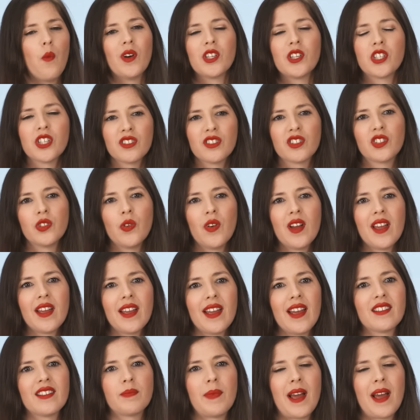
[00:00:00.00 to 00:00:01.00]
What she's doing
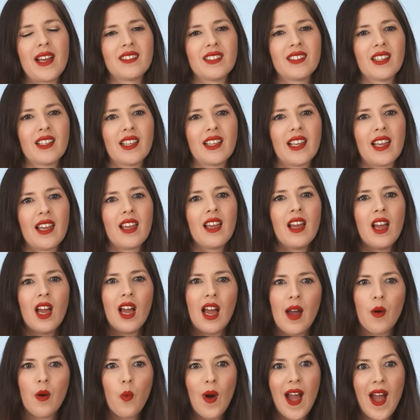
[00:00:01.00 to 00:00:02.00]
is basically
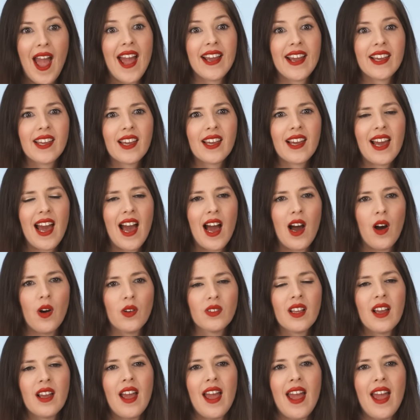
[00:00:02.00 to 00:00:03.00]
hanging
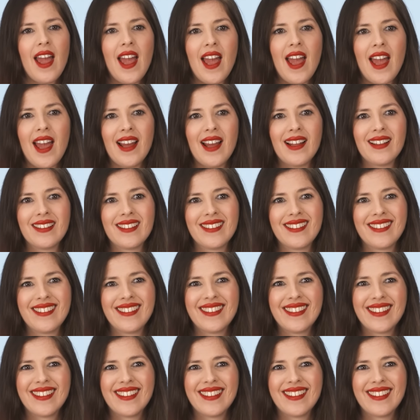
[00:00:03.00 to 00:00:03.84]
out and